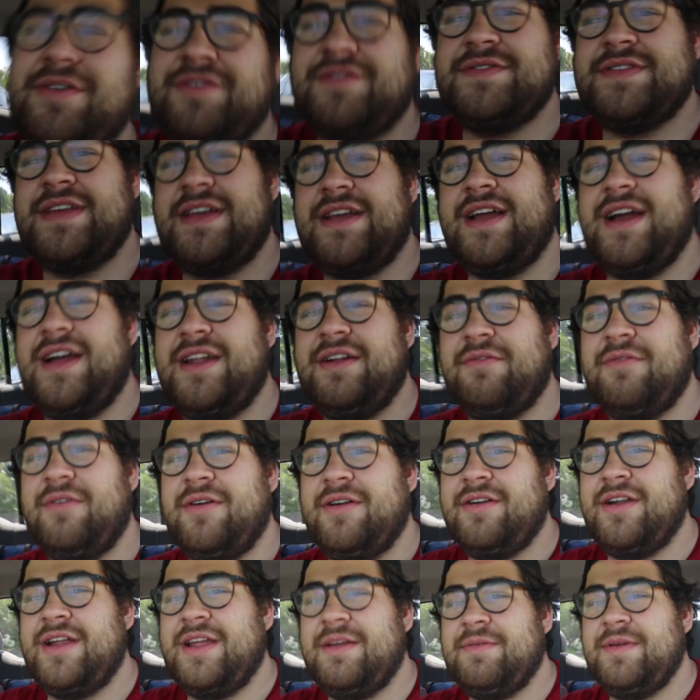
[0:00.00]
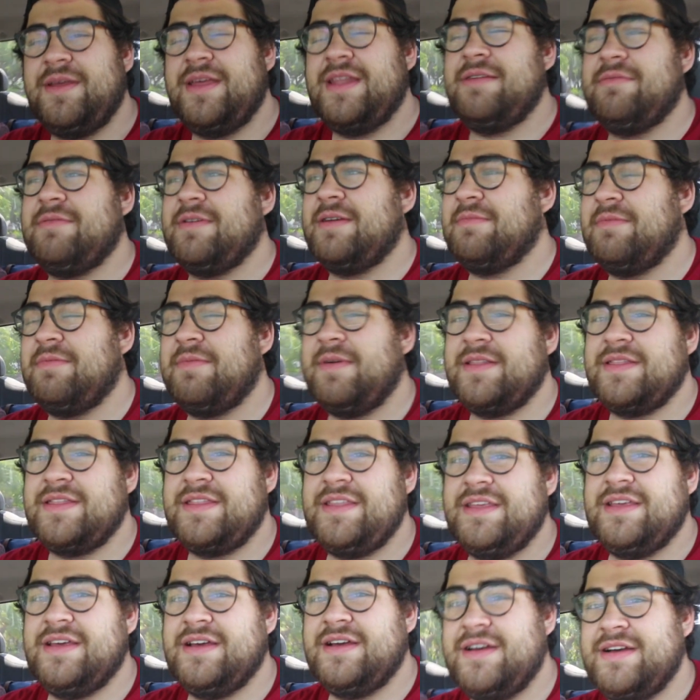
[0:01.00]
who's like kind of wondering and hitting me up about
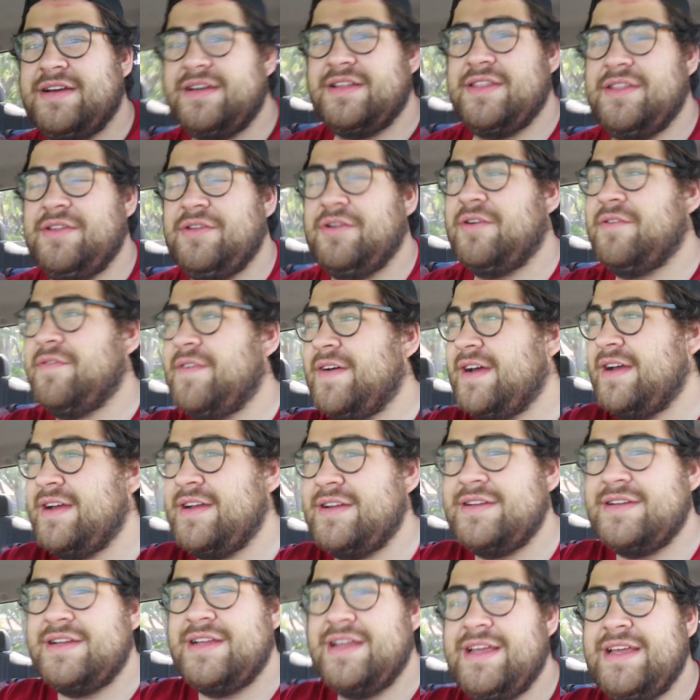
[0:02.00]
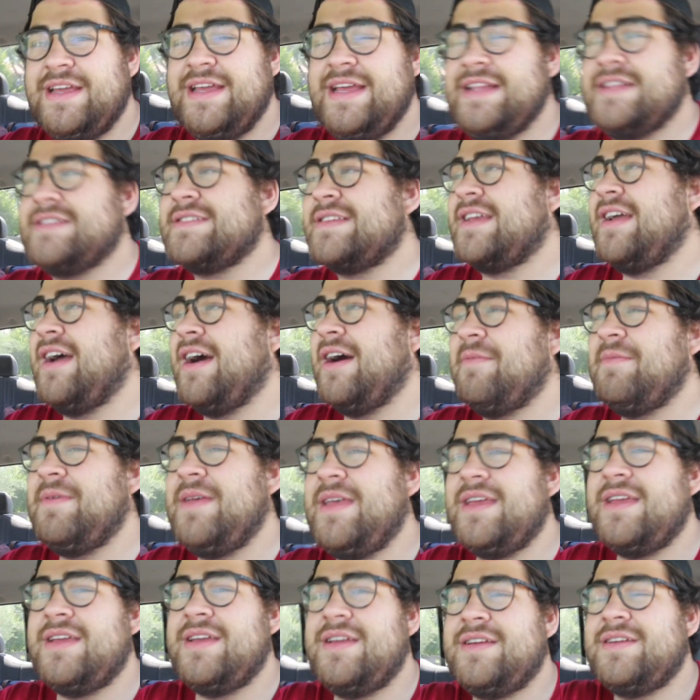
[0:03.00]
the Nova, it's
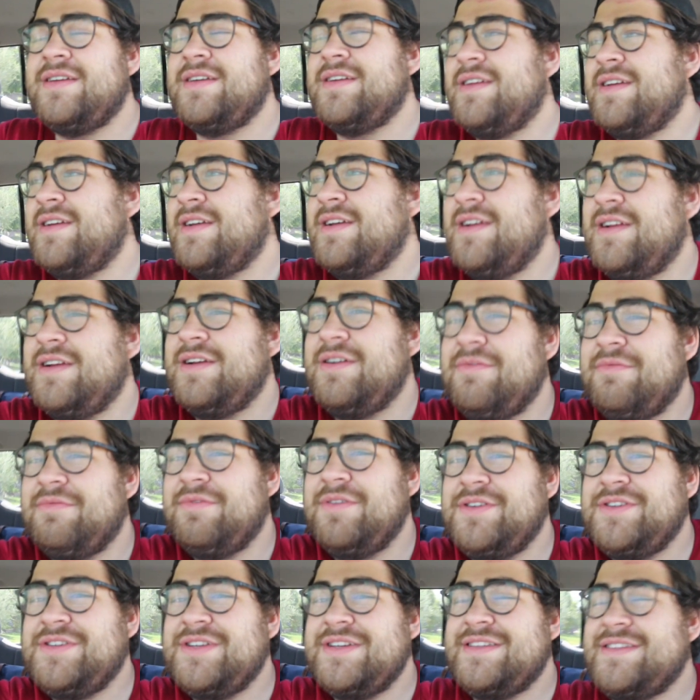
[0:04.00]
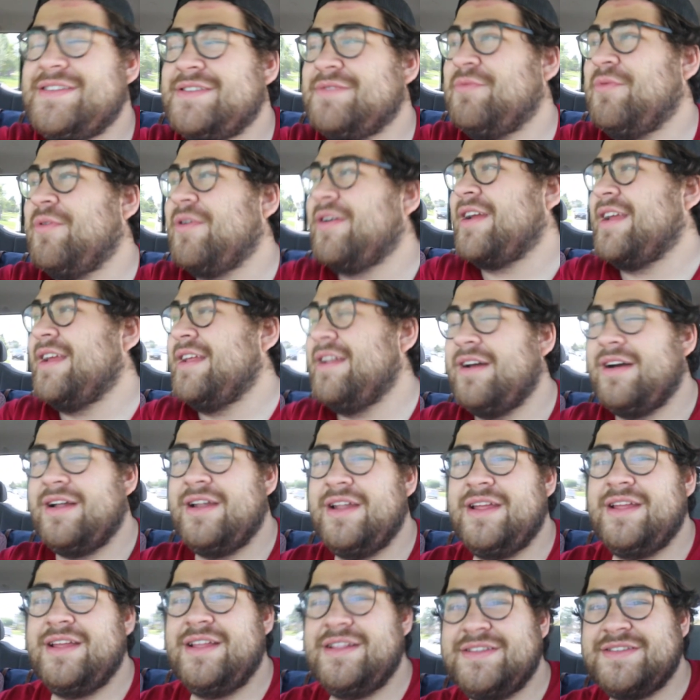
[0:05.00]
coming. Soon, we're just working on
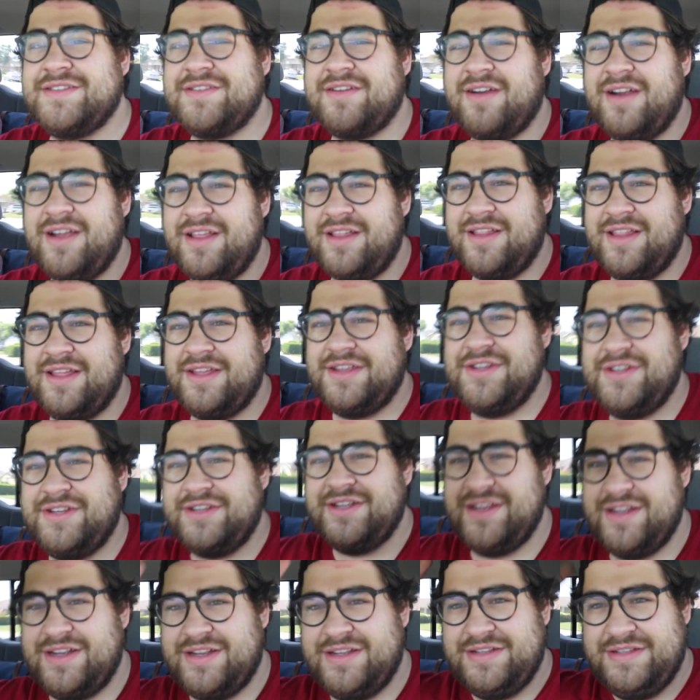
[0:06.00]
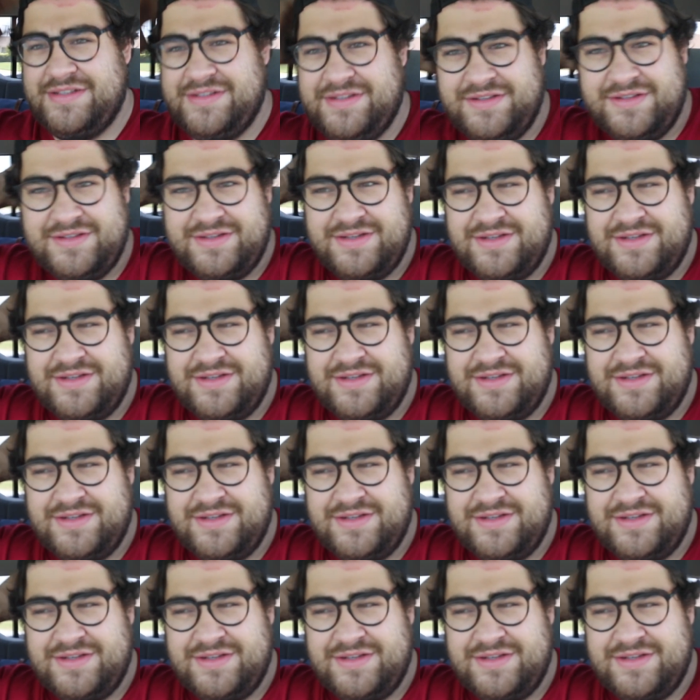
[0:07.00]
it. And sorry I look like shit because